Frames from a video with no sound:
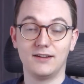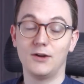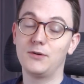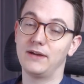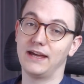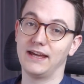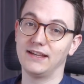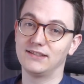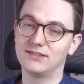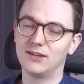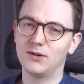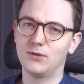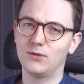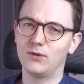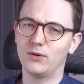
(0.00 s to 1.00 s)
Okay,
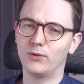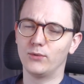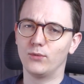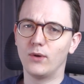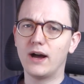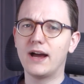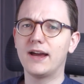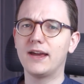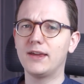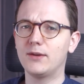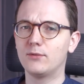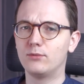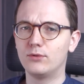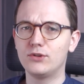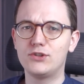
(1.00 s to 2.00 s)
so why
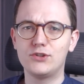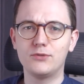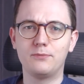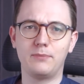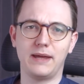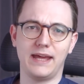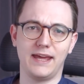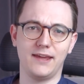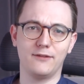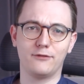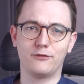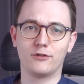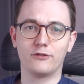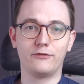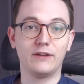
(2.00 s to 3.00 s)
would you pay
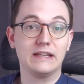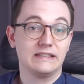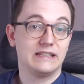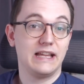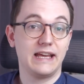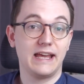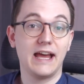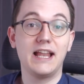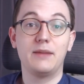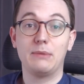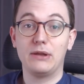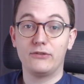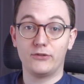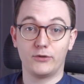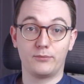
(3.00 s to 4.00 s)
for things like
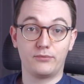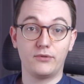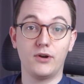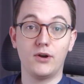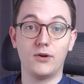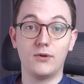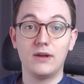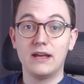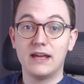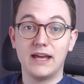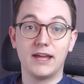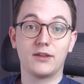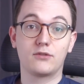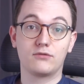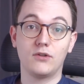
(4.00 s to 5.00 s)
Elementor Pro
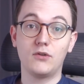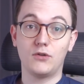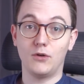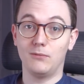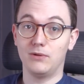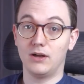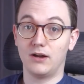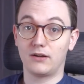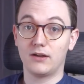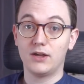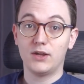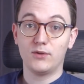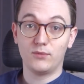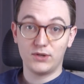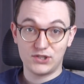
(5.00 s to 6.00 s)
and Crocoblock
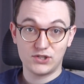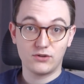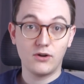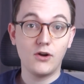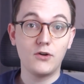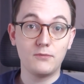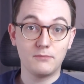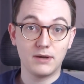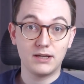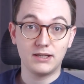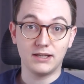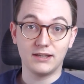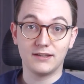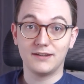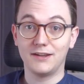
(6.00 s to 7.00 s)
with your own
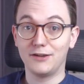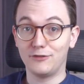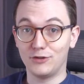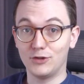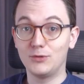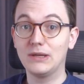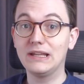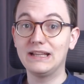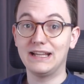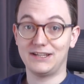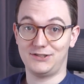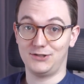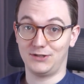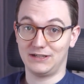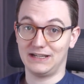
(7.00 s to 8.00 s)
money if you can
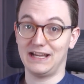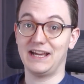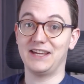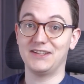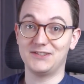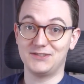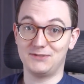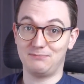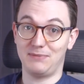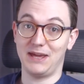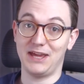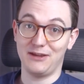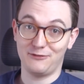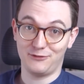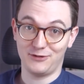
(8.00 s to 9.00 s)
let your clients
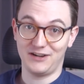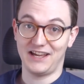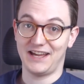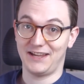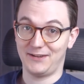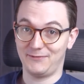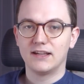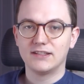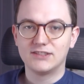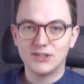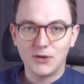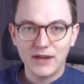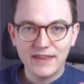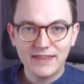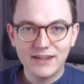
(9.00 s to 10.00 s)
pay for that?
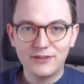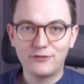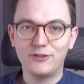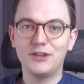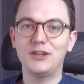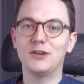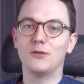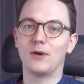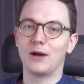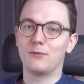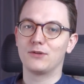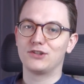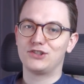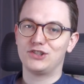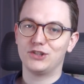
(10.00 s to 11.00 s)
So in this video, I
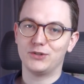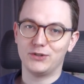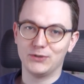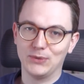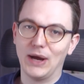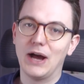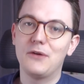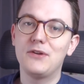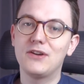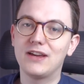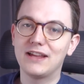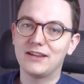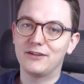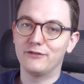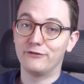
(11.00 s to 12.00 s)
want to show you how you
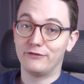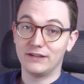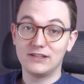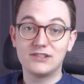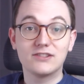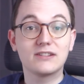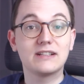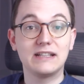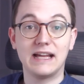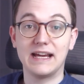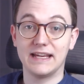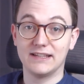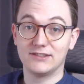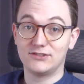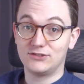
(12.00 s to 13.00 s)
can convince your
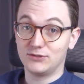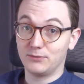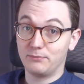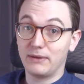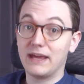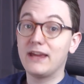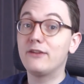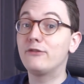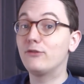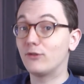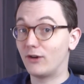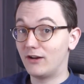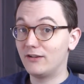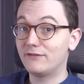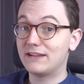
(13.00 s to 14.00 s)
clients to pay
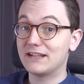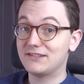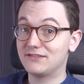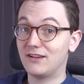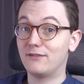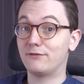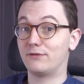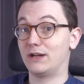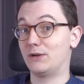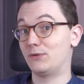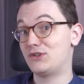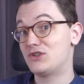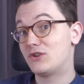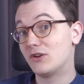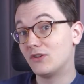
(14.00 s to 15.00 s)
for all of that software,
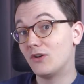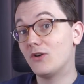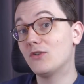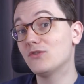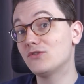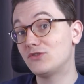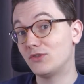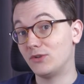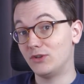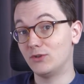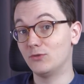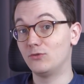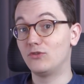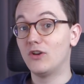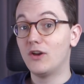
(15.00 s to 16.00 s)
which you can also
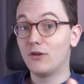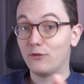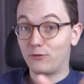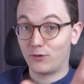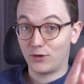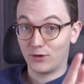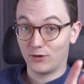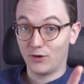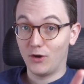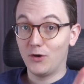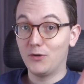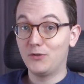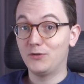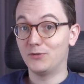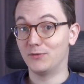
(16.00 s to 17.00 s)
use for your
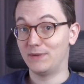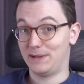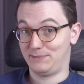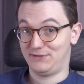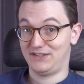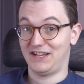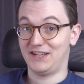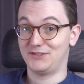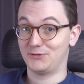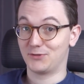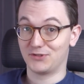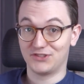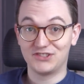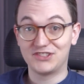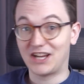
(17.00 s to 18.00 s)
own websites
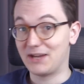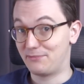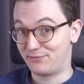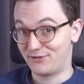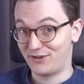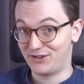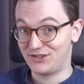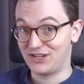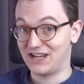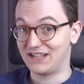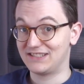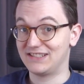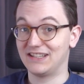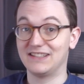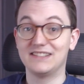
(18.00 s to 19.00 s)
or side
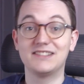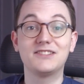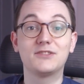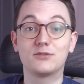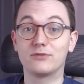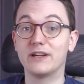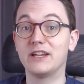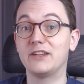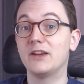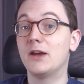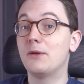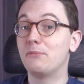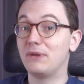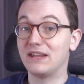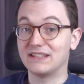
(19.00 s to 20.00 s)
projects. And this is great
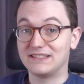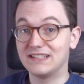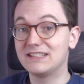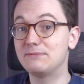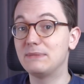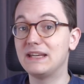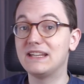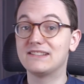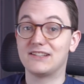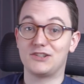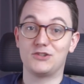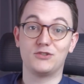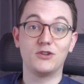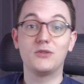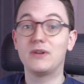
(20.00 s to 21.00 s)
because this means
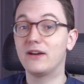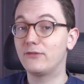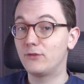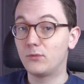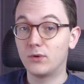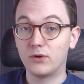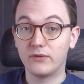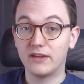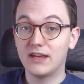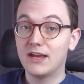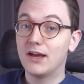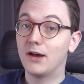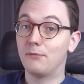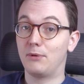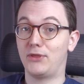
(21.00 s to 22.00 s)
that you don't have to worry
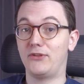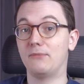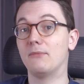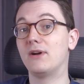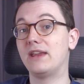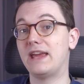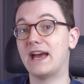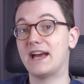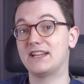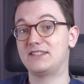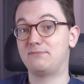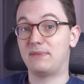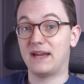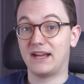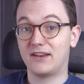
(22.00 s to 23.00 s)
about the money
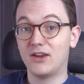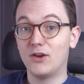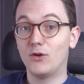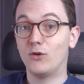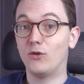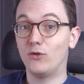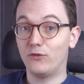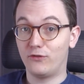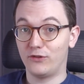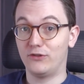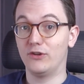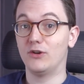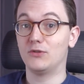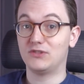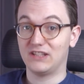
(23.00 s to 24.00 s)
aspect of
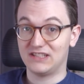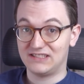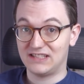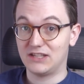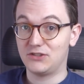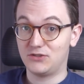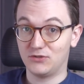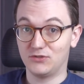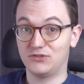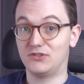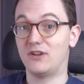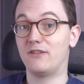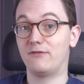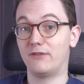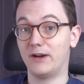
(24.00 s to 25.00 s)
those essential
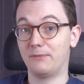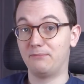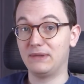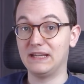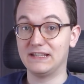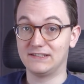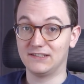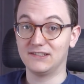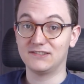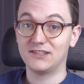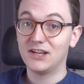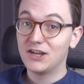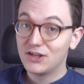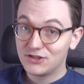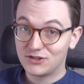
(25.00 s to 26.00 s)
software pieces.
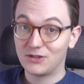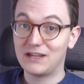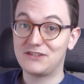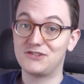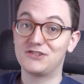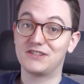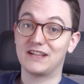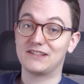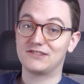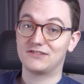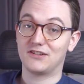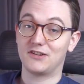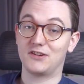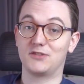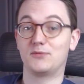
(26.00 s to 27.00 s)
So let's just get
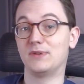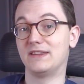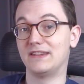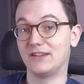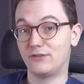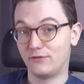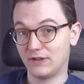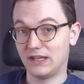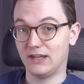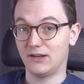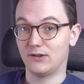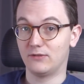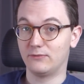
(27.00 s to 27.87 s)
started with this video.